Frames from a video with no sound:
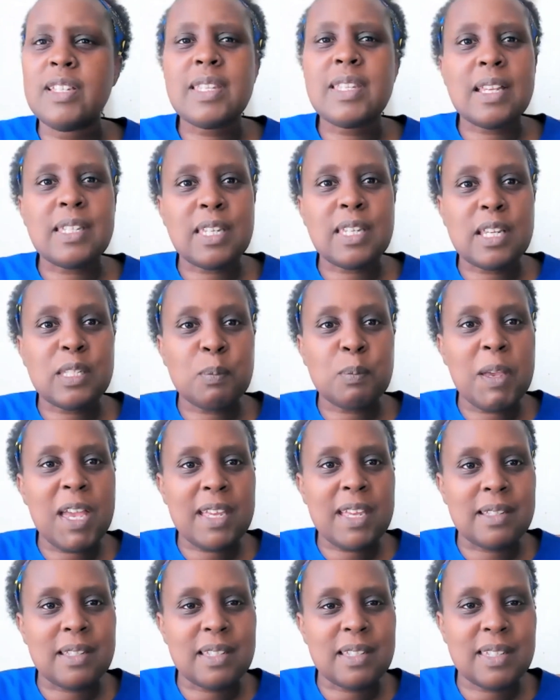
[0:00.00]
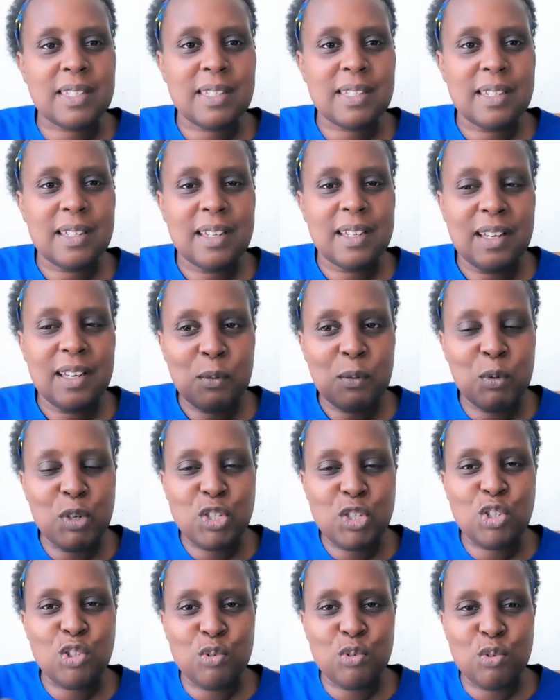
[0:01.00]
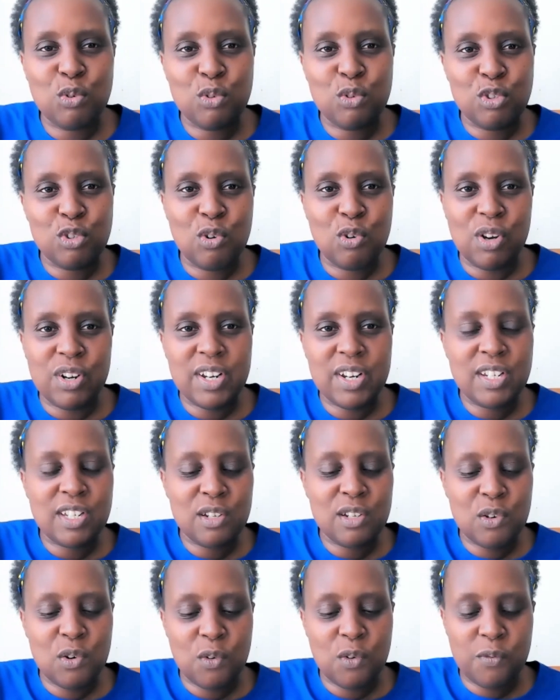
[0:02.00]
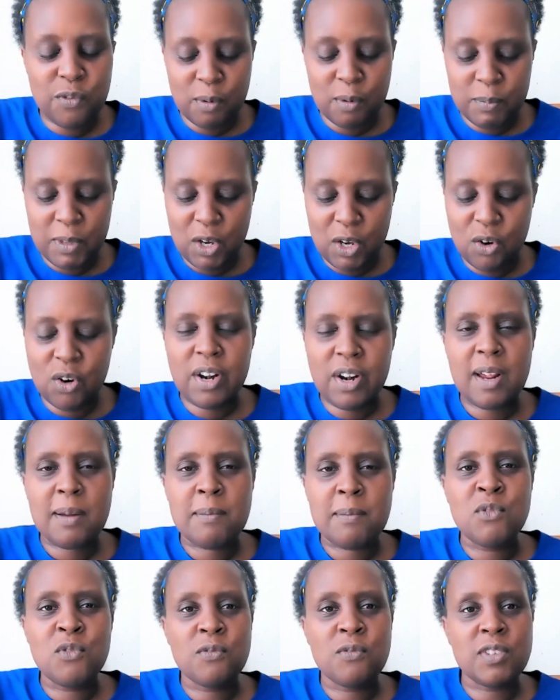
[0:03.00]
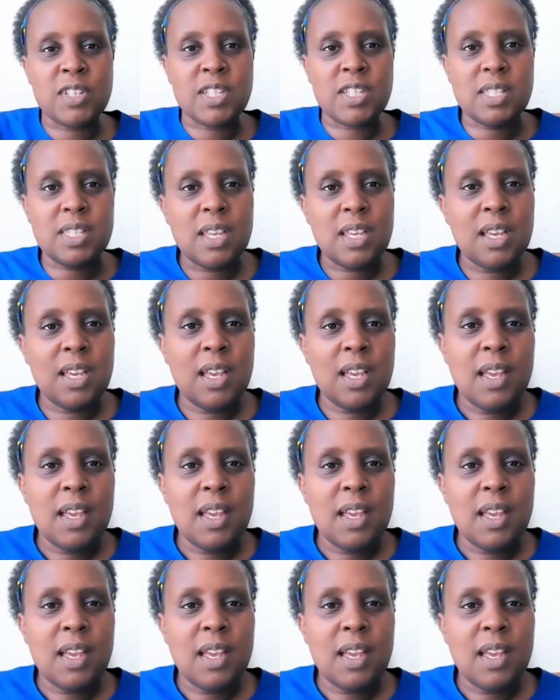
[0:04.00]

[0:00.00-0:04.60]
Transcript: It's a suspense, which you already know from the horror movies.